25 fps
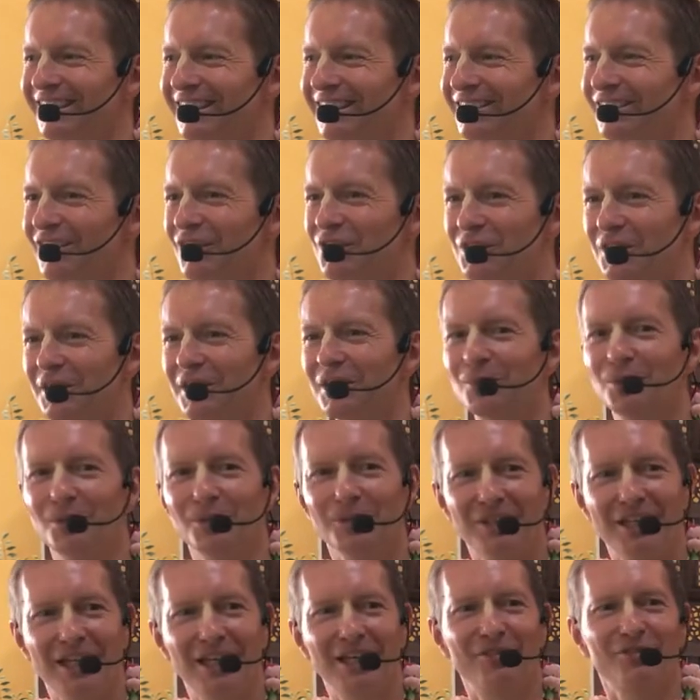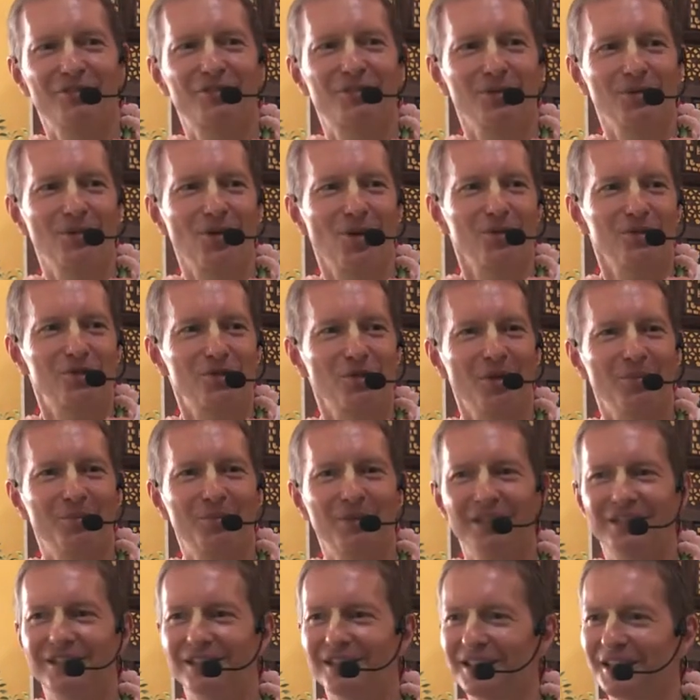The tree will give to those who are
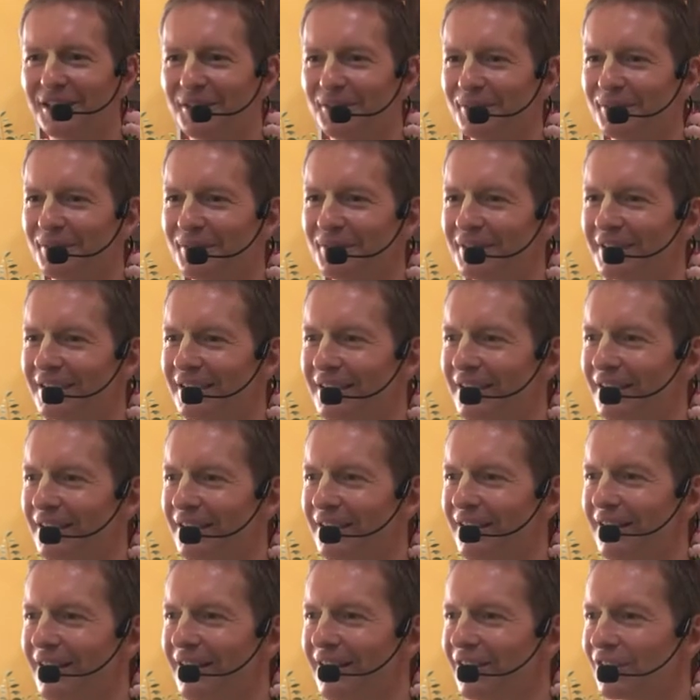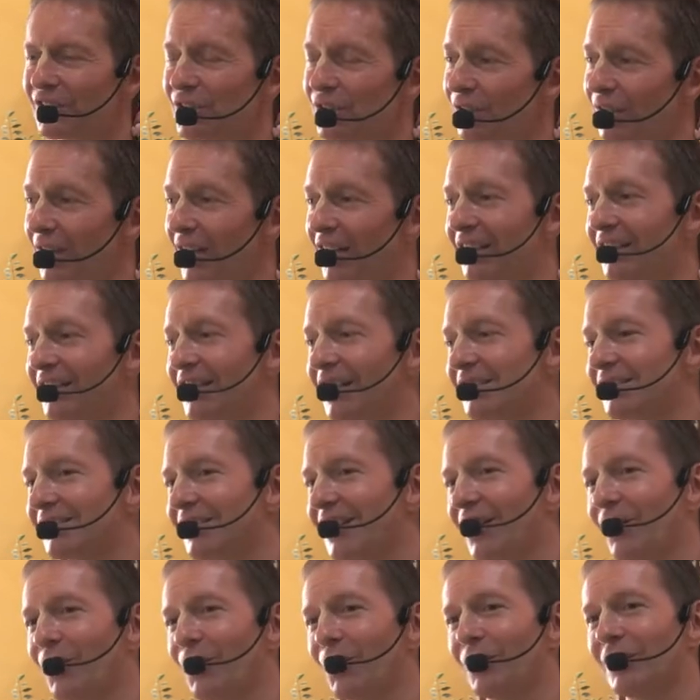beating. So Haridas
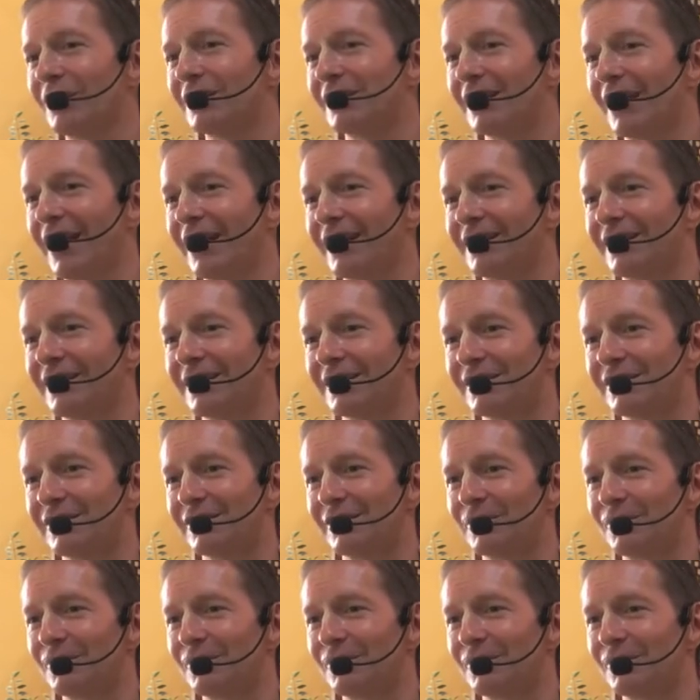Thakur is like this.